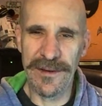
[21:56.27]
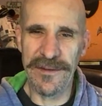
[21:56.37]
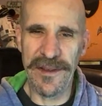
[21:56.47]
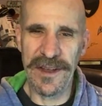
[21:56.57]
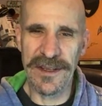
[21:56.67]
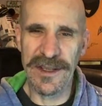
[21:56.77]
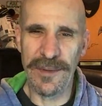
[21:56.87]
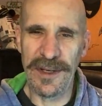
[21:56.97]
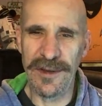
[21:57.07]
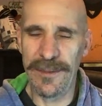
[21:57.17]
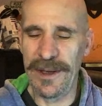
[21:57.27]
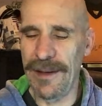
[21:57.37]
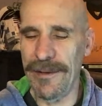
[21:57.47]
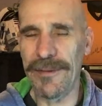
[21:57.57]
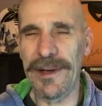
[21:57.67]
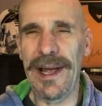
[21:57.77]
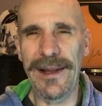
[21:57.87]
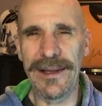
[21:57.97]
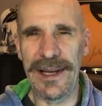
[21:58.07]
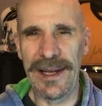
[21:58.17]
of the things that we do become a
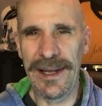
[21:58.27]
reality,